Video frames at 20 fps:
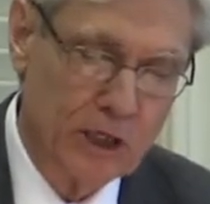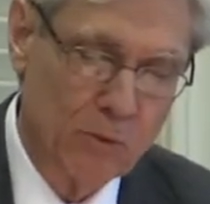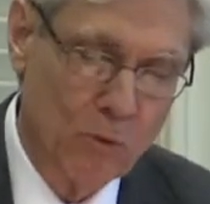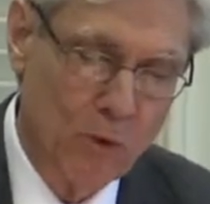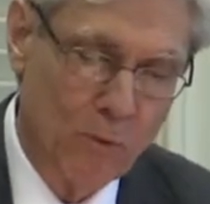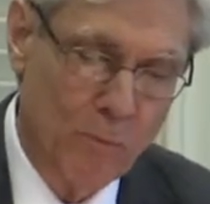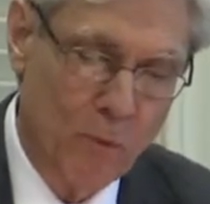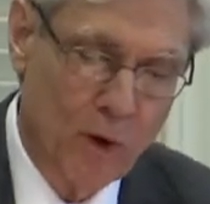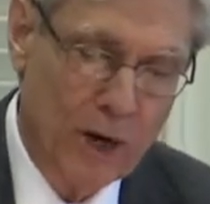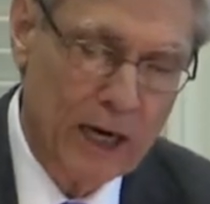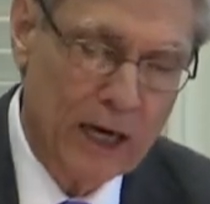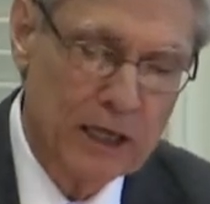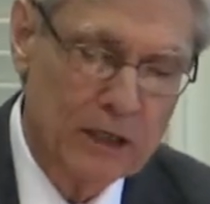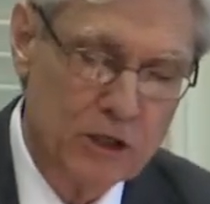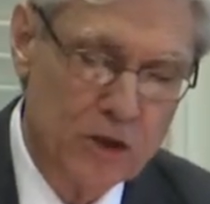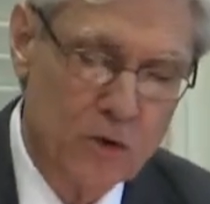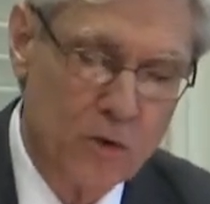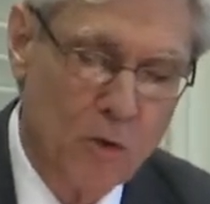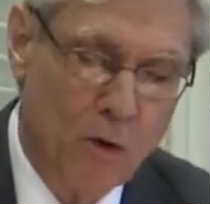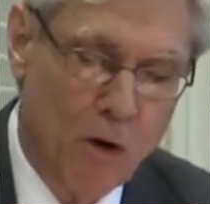He will bring
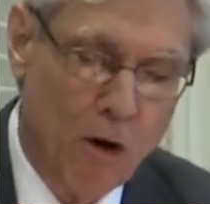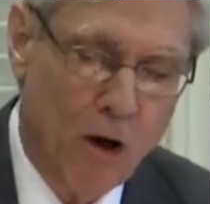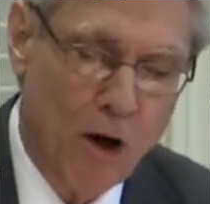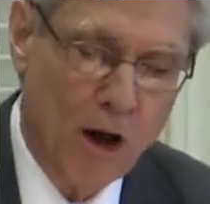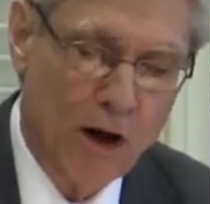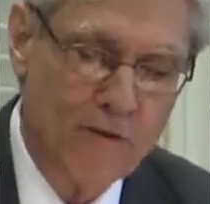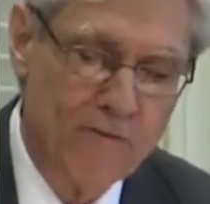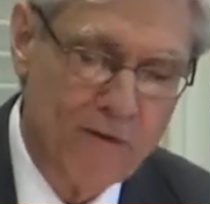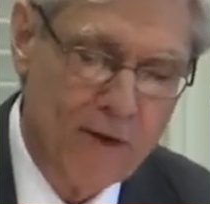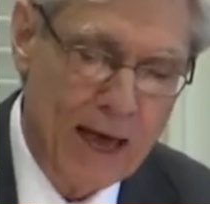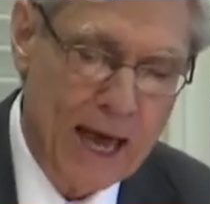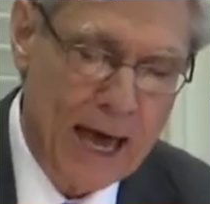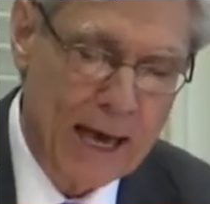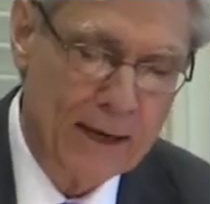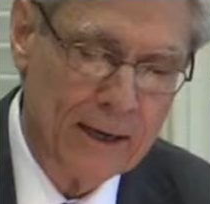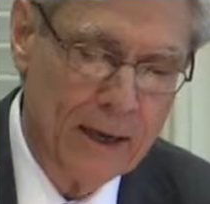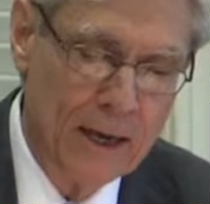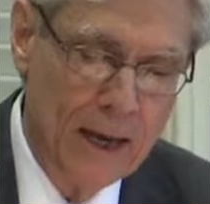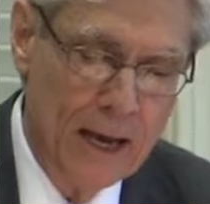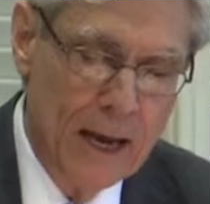us through all of
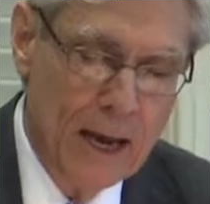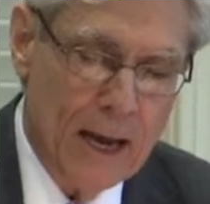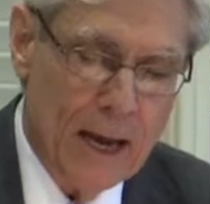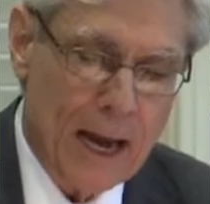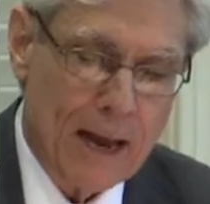that